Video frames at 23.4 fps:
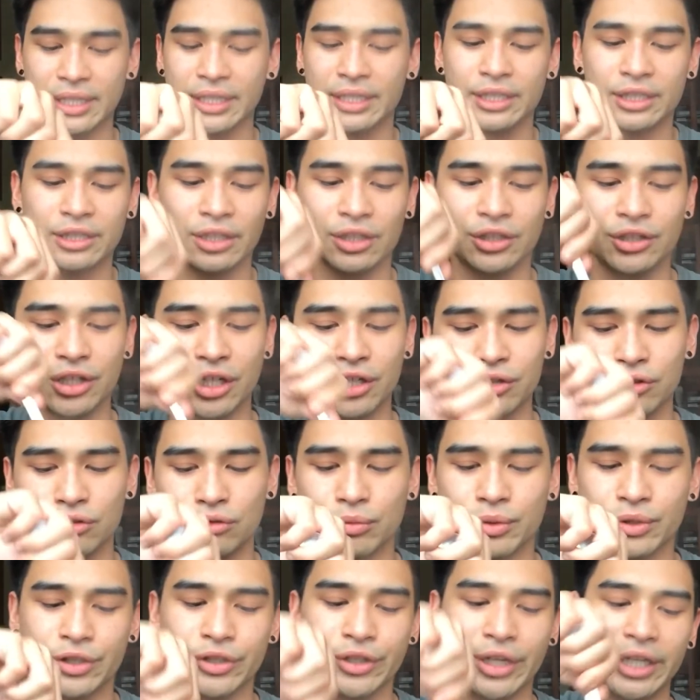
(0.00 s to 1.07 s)
any
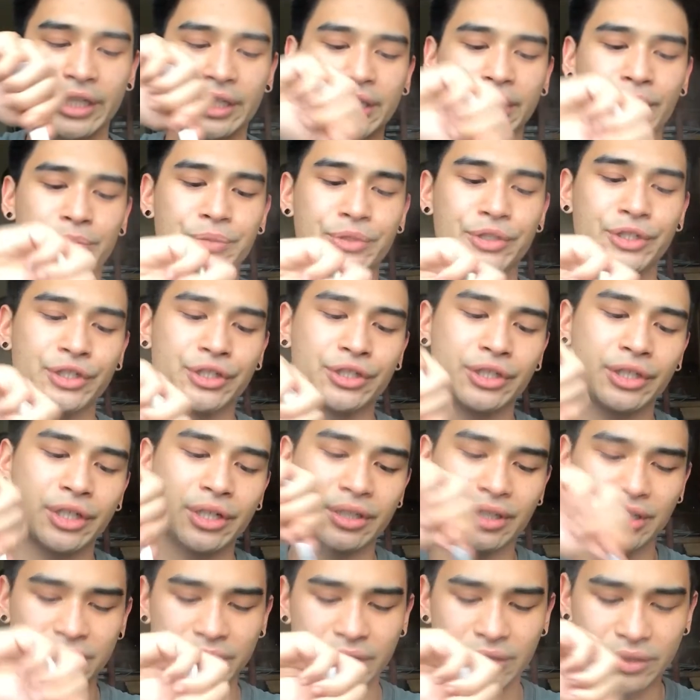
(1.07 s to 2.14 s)
suggestions will be greatly
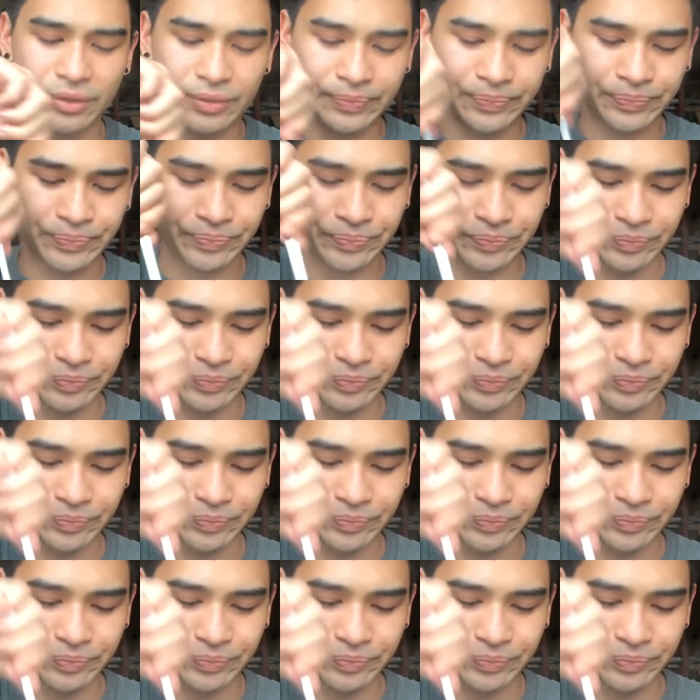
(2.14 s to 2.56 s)
appreciated.